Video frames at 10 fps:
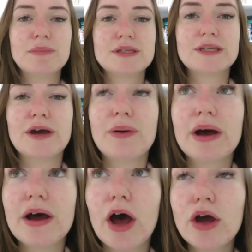So
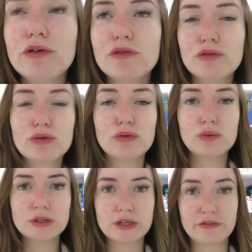
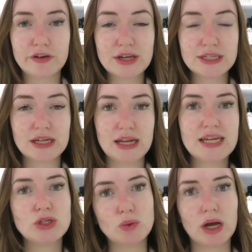overall, so first
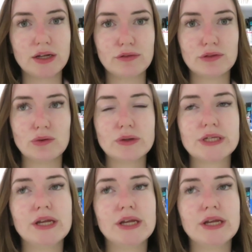initial kind of thoughts.